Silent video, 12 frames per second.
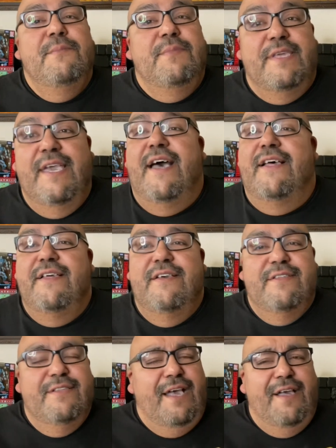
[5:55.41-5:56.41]
But yeah,
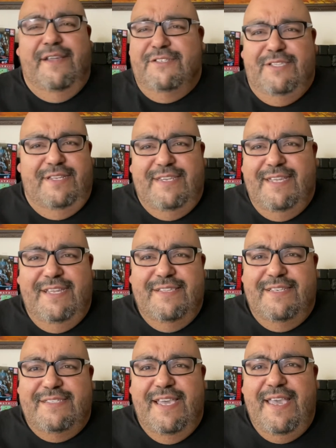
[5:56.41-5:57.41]
I, the, day,
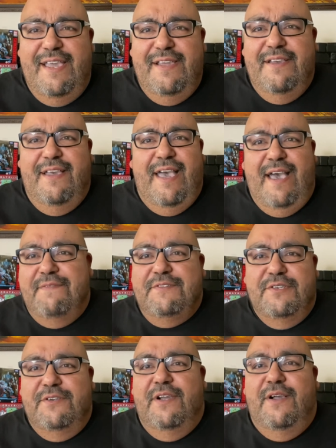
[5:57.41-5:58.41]
the day
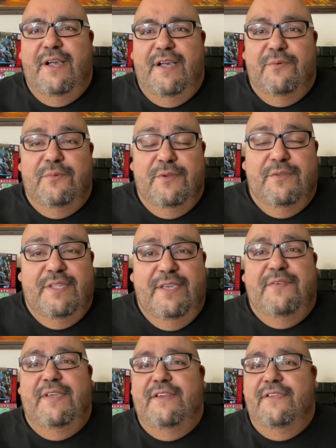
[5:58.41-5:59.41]
after uh, we were
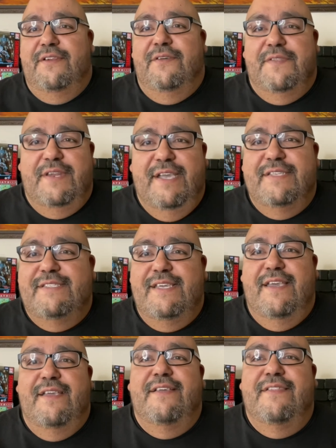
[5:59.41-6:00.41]
leaving, you know, the next
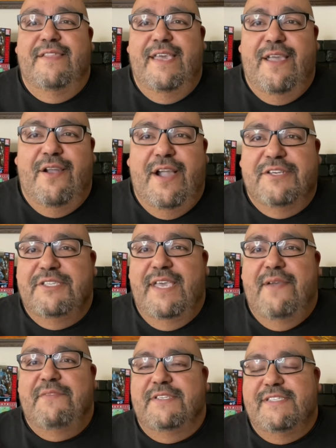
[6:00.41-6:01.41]
day, they are actually
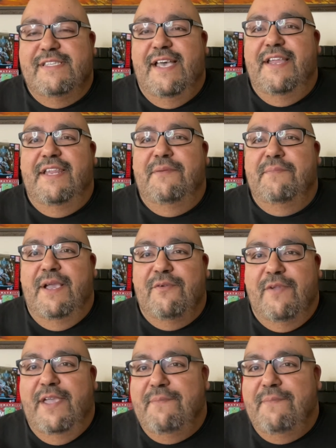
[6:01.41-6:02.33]
having a signing by Ray